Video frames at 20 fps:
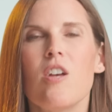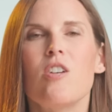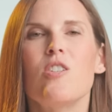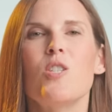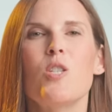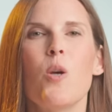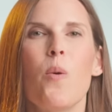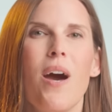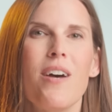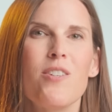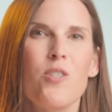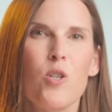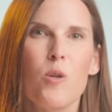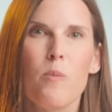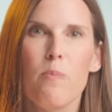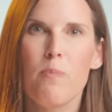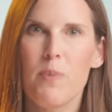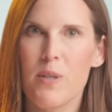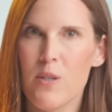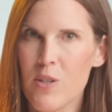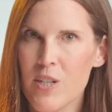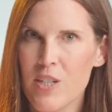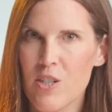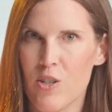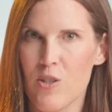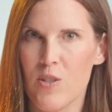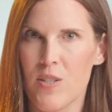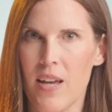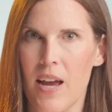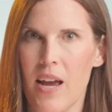So as you're building
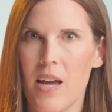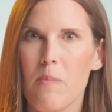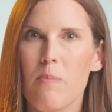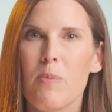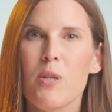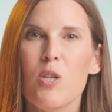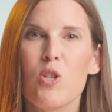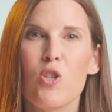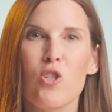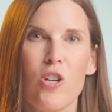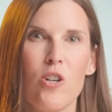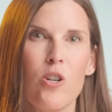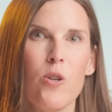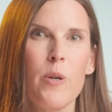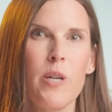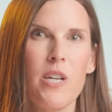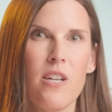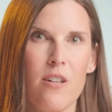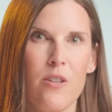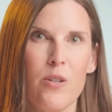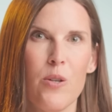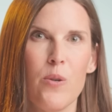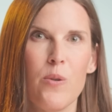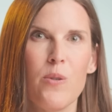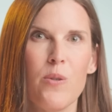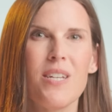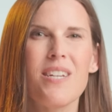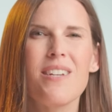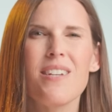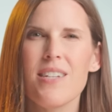your site, be sure to
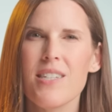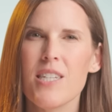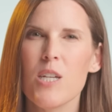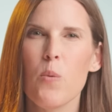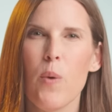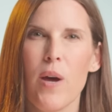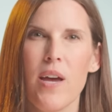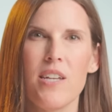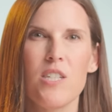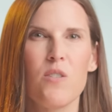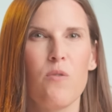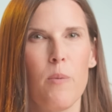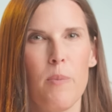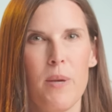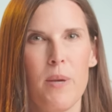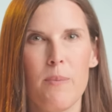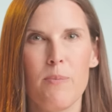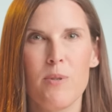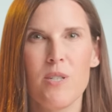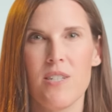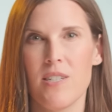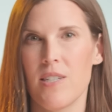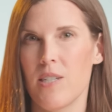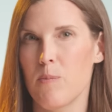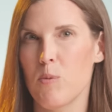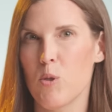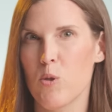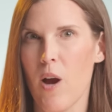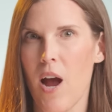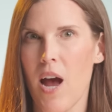include easy ways for people to
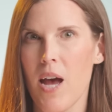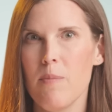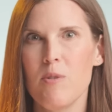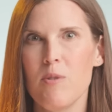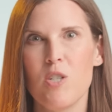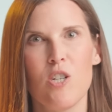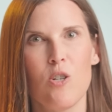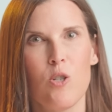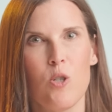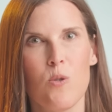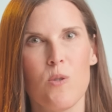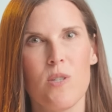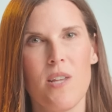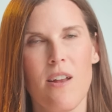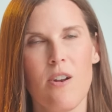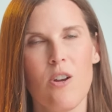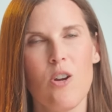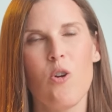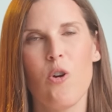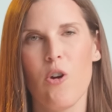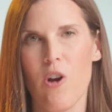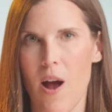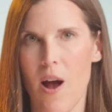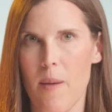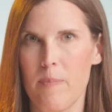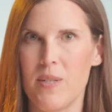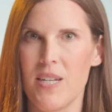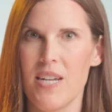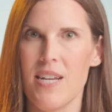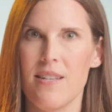subscribe to your newsletter or
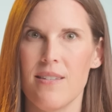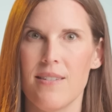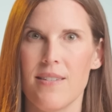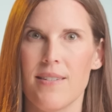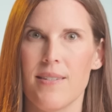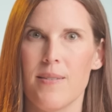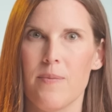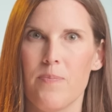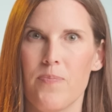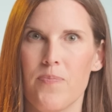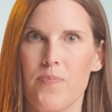updates.